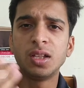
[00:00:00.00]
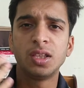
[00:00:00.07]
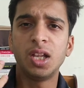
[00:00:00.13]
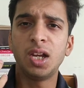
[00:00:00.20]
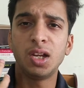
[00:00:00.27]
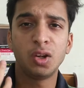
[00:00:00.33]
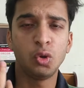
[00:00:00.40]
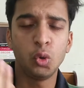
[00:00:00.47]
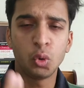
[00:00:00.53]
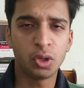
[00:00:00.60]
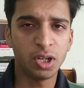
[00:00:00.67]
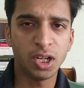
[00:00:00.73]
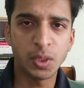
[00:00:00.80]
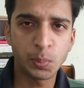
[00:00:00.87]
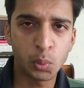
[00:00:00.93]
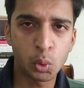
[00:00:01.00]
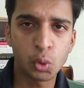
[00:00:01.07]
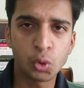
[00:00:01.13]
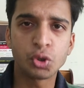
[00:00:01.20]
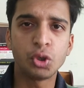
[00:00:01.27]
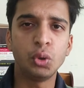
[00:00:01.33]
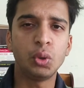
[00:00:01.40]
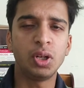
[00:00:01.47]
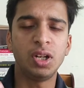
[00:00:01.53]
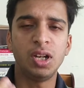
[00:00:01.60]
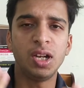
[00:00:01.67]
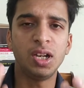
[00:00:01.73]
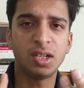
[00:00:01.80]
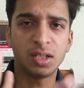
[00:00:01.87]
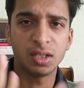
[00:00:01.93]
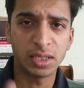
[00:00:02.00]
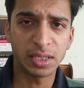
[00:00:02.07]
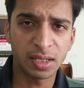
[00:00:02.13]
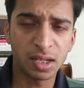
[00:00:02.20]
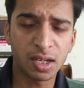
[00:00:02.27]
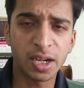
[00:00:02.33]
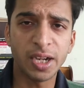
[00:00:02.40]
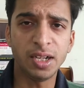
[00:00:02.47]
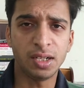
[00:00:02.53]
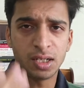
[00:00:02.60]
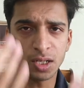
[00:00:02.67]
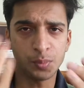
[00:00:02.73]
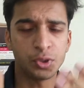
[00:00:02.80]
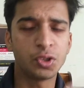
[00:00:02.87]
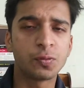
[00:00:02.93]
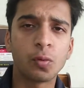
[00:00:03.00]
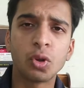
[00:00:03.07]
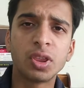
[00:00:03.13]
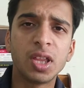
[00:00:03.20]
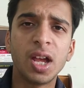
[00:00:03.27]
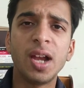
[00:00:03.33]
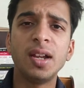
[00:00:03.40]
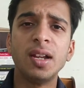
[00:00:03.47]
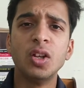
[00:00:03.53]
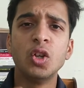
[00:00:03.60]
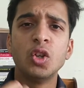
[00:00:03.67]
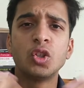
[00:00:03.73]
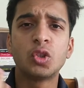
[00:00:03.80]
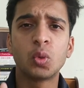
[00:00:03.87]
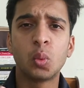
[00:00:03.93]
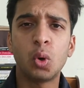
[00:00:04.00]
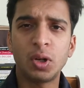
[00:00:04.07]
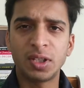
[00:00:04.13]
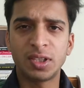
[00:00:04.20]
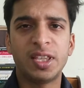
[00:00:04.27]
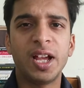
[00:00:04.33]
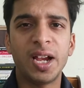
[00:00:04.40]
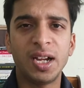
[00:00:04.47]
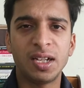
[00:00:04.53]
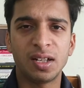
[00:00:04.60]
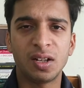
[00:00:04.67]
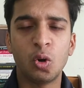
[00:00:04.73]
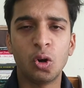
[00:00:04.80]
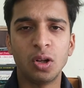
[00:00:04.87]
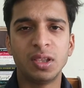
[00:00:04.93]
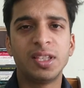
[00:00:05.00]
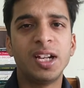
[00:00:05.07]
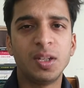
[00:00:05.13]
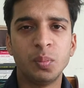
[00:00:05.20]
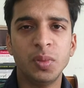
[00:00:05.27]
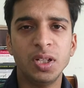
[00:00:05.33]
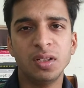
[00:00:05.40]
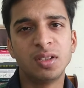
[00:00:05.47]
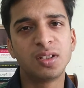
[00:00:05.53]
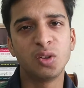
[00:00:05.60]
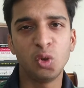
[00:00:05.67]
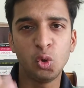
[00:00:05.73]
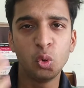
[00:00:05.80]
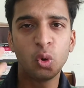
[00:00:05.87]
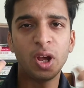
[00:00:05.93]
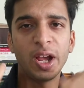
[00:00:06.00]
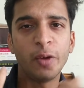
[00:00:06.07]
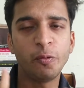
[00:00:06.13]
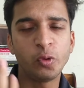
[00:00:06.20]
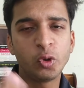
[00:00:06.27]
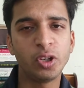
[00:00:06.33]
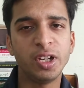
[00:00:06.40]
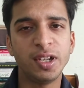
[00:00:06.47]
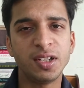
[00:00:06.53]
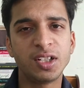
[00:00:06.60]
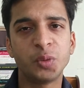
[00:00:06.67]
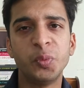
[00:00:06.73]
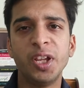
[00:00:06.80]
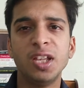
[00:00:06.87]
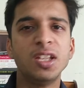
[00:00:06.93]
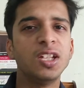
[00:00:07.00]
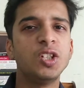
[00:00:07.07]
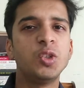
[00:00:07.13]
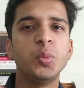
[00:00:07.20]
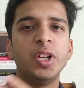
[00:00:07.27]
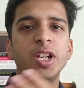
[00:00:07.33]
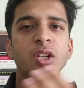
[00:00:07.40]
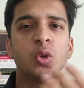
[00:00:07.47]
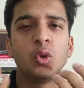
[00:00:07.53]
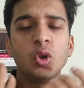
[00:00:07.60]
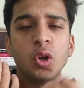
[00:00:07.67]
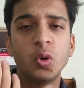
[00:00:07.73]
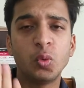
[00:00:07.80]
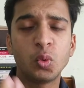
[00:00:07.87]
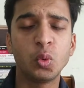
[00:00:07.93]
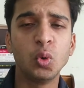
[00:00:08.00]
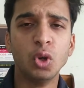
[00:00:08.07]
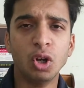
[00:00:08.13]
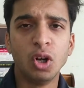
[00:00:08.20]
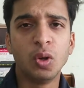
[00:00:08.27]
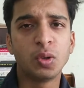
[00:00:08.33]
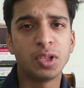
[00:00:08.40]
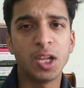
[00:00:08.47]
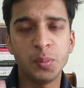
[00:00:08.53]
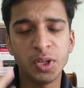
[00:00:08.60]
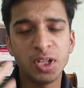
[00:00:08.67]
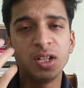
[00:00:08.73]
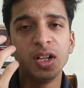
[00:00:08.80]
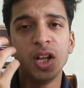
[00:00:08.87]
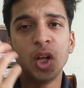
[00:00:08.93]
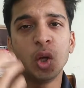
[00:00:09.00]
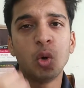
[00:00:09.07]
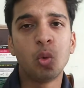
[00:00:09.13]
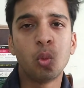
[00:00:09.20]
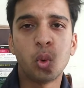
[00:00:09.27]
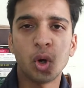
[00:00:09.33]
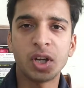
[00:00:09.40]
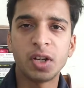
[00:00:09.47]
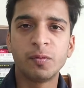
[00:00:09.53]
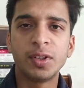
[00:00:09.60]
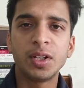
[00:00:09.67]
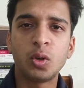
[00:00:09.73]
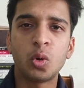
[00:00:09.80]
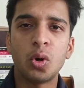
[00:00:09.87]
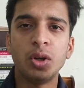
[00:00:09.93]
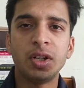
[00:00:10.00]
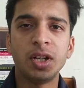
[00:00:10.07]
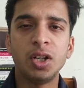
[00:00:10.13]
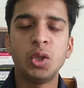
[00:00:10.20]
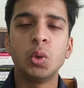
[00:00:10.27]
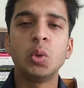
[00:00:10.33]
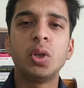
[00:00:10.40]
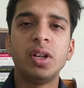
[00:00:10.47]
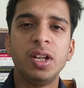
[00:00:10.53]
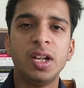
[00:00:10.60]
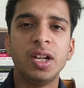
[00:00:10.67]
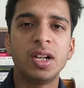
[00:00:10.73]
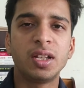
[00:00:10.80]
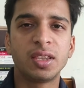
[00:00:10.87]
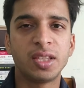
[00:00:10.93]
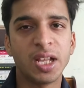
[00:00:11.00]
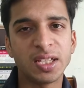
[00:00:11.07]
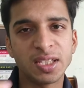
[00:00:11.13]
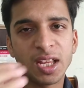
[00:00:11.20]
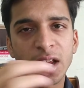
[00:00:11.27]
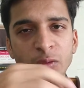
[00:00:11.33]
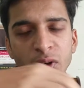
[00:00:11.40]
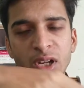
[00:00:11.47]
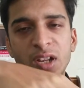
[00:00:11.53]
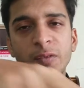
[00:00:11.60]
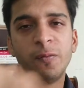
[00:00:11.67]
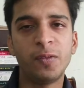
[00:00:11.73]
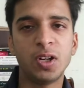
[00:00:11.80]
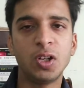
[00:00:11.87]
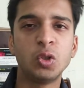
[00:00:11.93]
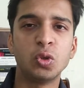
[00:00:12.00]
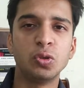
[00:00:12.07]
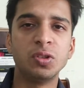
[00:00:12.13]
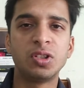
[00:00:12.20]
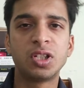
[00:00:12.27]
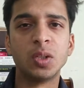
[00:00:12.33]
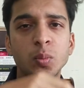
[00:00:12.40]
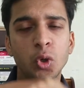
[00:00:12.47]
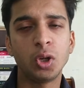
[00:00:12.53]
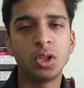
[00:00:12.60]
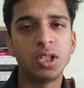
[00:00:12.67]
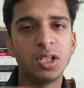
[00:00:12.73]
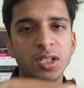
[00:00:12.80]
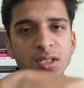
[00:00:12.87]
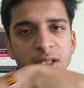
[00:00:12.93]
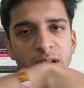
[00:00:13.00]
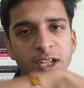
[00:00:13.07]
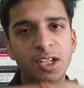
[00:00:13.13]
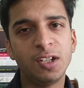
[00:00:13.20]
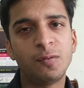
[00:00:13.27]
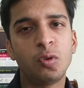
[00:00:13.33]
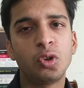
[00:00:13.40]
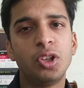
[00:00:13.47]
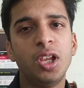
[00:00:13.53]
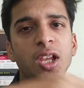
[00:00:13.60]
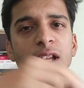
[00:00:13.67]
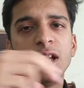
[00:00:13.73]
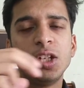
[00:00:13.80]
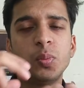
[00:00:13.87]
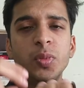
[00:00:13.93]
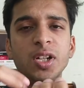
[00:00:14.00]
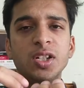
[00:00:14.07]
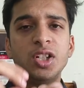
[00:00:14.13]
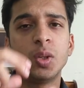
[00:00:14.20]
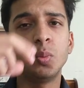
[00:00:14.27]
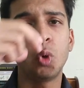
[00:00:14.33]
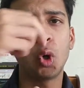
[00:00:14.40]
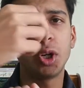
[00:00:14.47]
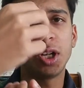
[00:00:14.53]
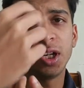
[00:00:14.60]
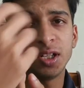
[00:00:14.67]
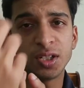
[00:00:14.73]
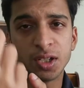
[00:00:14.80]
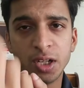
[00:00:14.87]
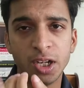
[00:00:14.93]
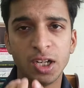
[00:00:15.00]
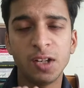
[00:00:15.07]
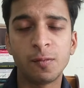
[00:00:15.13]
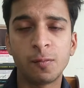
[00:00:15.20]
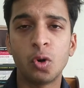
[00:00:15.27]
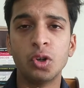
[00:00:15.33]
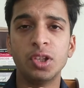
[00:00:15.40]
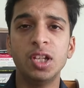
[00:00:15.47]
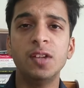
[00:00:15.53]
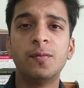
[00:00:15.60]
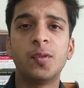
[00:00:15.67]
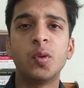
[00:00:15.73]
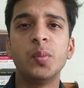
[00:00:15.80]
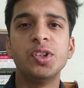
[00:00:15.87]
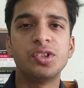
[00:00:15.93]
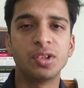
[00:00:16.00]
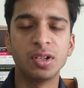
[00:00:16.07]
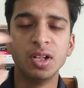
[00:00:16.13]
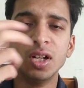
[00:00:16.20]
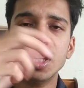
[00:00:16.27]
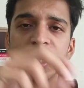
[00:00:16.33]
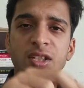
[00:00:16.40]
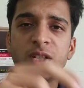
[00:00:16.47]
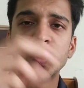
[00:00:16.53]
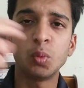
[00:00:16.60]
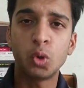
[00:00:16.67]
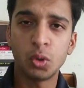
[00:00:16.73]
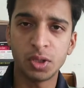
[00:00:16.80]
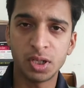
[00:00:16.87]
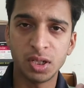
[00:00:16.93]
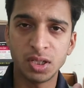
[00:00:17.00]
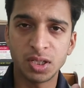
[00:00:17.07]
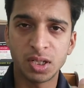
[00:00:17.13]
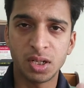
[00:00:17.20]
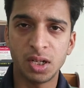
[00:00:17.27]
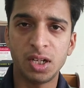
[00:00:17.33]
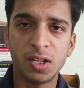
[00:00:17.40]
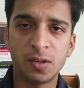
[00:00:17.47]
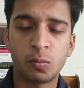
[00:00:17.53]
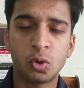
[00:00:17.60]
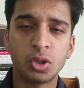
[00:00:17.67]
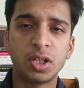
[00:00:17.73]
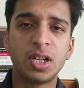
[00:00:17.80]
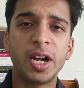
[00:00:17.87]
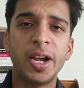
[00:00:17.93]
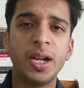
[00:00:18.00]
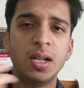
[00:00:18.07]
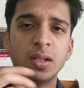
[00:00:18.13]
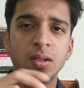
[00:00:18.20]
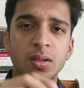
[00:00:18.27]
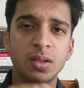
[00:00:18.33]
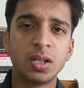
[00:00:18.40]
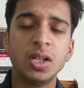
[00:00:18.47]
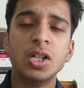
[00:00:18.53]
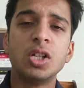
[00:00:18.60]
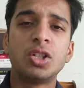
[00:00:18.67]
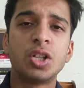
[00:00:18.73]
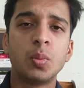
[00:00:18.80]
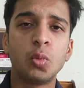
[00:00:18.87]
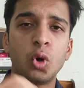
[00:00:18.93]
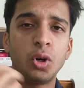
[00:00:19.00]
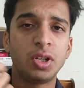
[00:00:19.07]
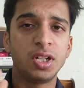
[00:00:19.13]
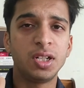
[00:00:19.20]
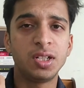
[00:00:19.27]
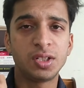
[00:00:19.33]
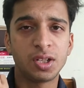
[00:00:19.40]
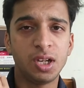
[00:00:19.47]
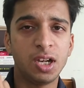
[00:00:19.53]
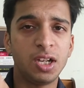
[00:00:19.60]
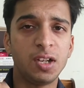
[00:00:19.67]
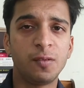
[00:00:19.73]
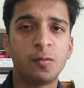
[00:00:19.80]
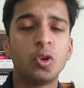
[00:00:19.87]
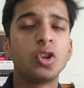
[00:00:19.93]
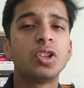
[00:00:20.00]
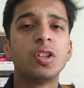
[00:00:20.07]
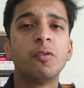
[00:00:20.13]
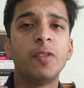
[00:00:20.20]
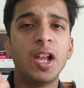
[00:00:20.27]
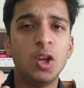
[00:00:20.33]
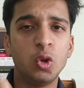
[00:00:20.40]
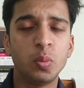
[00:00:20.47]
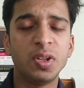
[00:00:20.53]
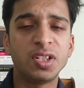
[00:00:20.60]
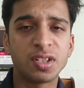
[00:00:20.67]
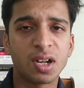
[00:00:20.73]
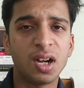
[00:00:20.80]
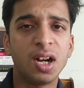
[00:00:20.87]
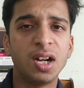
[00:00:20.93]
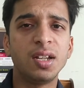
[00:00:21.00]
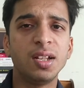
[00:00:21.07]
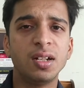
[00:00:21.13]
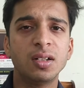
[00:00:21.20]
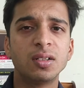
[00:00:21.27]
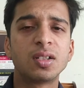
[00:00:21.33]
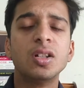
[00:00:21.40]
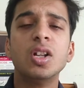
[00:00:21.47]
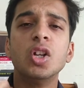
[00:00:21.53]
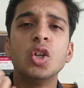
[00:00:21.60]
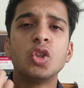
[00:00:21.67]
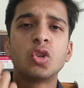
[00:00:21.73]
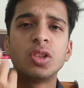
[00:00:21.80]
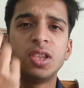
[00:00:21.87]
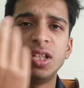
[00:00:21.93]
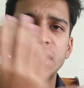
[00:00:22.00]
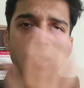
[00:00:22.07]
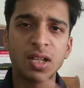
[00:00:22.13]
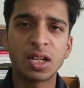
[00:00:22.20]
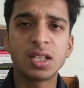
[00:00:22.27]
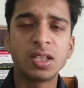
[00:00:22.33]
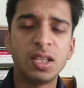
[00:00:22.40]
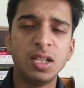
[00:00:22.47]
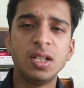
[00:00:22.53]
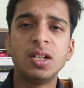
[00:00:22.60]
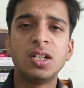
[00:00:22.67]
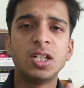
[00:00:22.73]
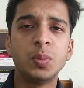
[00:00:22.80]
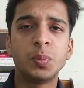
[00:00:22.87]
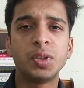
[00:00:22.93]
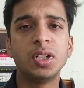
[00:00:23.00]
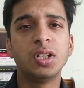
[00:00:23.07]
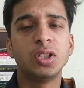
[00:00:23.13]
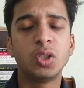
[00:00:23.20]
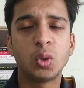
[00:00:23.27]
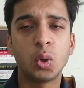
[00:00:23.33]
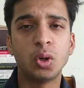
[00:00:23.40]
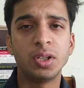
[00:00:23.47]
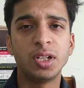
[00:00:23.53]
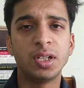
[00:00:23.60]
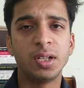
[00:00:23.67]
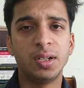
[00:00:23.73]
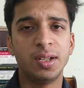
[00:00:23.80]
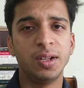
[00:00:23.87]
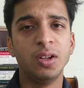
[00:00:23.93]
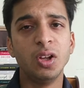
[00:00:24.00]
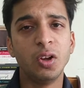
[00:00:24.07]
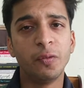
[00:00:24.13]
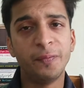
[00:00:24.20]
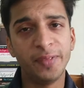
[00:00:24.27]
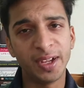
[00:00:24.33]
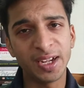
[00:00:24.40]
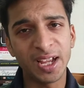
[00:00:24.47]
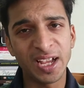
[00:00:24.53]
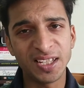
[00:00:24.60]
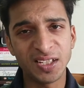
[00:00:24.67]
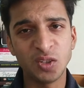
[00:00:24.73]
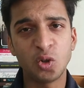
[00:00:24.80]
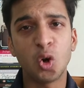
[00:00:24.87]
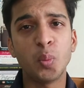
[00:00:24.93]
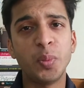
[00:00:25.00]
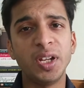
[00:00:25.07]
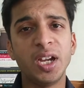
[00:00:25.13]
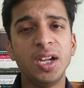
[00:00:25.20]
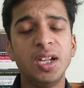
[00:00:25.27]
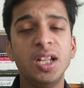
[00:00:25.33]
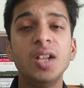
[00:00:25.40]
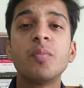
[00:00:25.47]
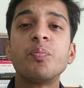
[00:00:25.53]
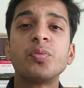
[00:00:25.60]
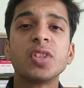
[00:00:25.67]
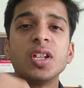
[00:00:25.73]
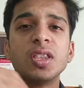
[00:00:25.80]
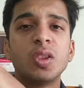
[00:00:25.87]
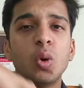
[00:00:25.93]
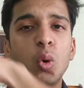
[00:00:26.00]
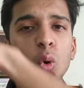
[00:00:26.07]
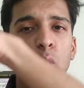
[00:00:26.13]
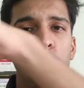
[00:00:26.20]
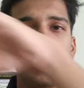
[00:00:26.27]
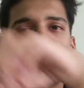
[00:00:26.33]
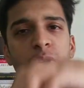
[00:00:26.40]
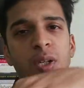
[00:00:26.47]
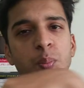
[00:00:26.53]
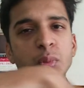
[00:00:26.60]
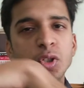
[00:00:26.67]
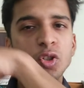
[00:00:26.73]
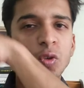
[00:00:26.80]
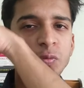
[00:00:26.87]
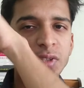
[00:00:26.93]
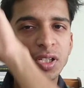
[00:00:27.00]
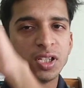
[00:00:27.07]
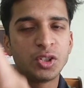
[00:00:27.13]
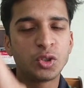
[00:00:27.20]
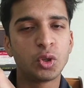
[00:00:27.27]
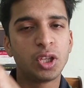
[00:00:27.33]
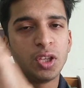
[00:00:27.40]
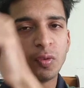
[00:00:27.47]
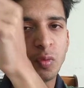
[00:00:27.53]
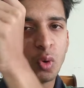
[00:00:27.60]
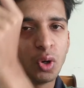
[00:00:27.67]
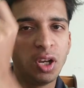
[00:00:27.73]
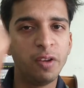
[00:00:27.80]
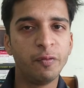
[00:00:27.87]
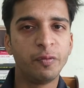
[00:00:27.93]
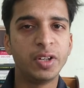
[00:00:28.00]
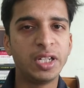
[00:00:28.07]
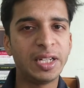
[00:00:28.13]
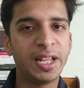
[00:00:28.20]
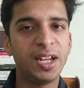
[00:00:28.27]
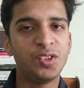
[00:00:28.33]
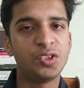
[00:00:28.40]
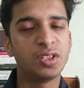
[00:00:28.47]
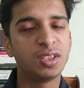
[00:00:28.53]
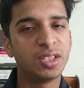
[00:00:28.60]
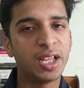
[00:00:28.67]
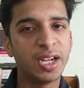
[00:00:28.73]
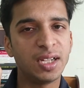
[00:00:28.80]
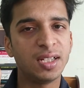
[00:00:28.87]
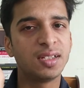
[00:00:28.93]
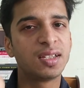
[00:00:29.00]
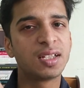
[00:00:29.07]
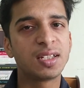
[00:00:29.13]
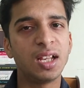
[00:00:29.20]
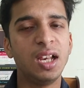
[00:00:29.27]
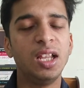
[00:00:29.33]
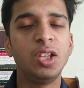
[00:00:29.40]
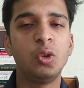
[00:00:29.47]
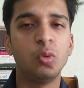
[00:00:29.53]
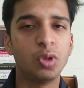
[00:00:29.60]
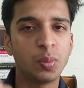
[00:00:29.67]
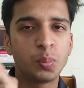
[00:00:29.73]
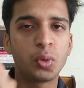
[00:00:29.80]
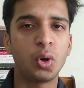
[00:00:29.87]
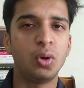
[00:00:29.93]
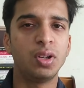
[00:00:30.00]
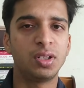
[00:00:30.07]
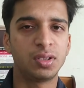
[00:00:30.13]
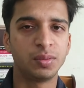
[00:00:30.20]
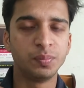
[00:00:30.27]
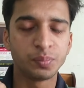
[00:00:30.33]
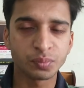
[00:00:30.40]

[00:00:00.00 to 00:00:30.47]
then you create posts, you create, write captions for that. So what that, all that means, you have to create some engagement, or you have to, I mean, whatever content you create, that's have a different zone. Some content is created for the engagement, some content is created for the information, some content is created for the guidance, some content is created for the value-based articles. So these are the things come under the content writing. Whereas in copywriting, the whole purpose of this is to give only one direction, that is the selling your product.